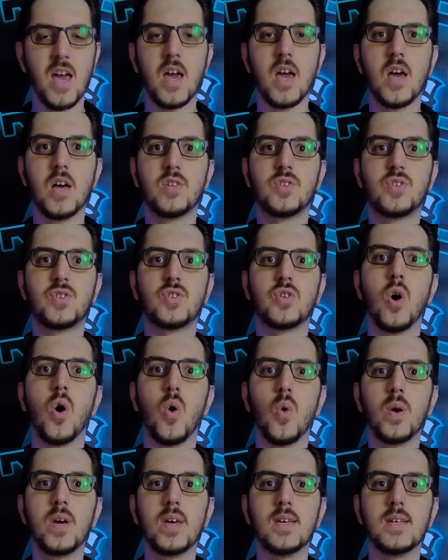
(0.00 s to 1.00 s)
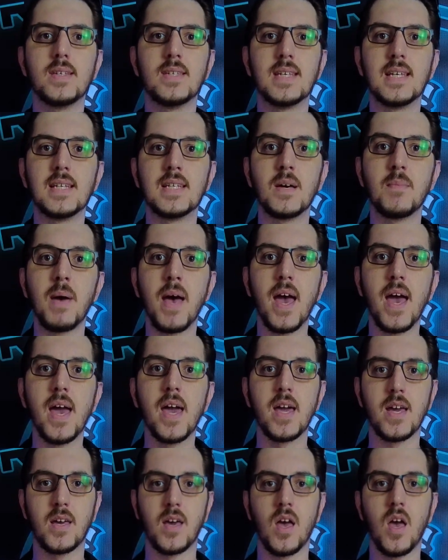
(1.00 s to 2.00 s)
It's so easy to
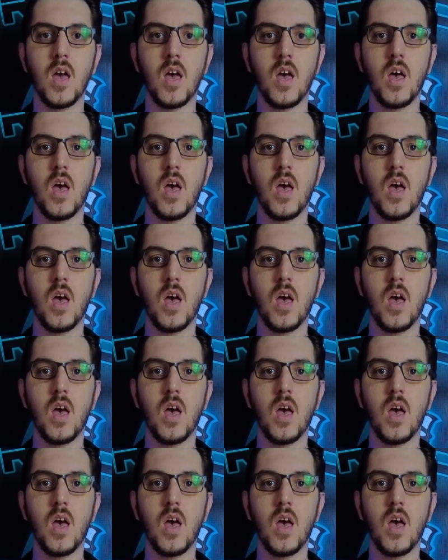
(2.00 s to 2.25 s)
make.